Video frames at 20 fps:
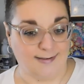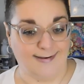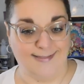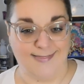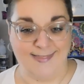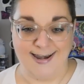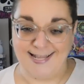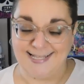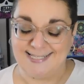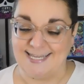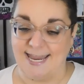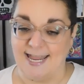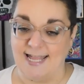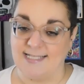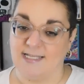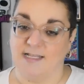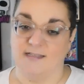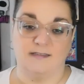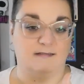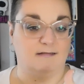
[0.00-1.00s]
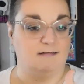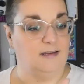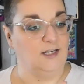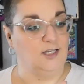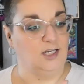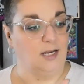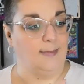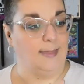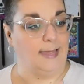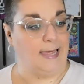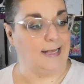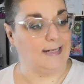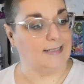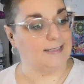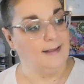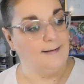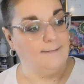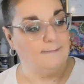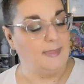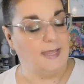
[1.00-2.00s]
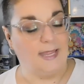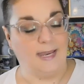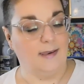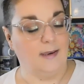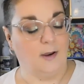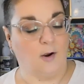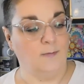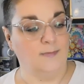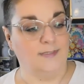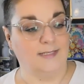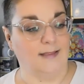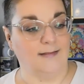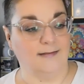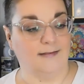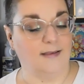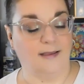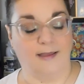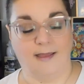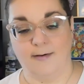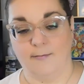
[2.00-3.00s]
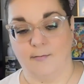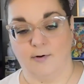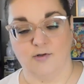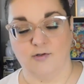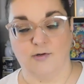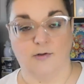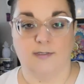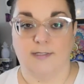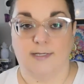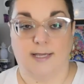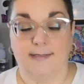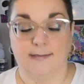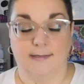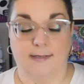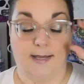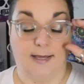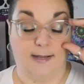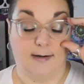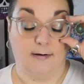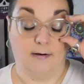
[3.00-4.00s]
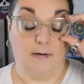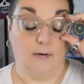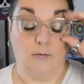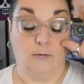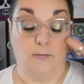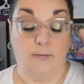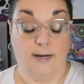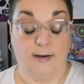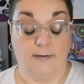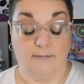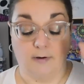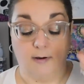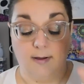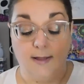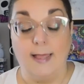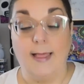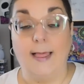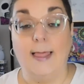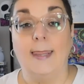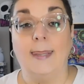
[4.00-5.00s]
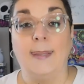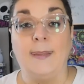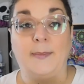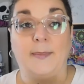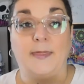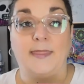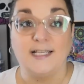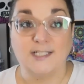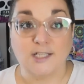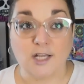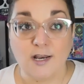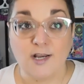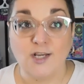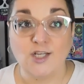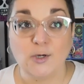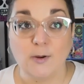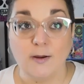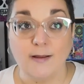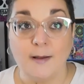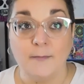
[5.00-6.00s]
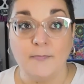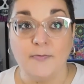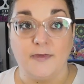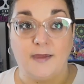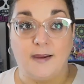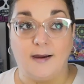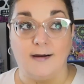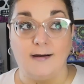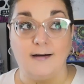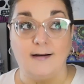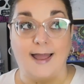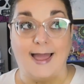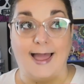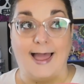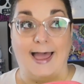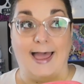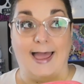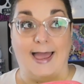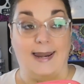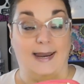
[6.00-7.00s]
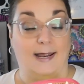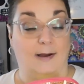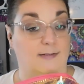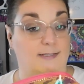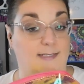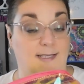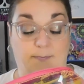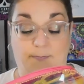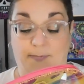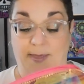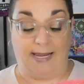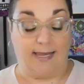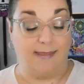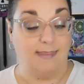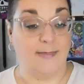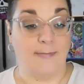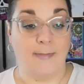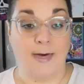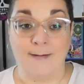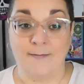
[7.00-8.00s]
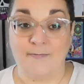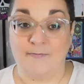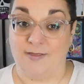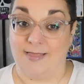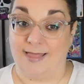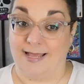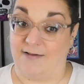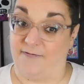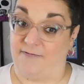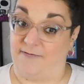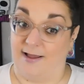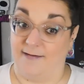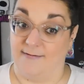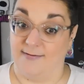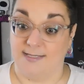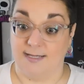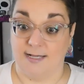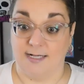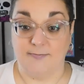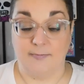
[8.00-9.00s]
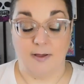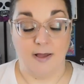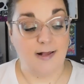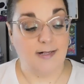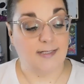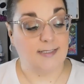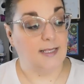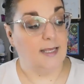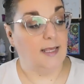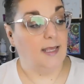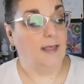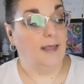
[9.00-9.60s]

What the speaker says: And in the United States, it's TJ Maxx and HomeSense and Marshalls. I don't know, whatever. But they started showing up there, and I was like picking them up for like $5-6.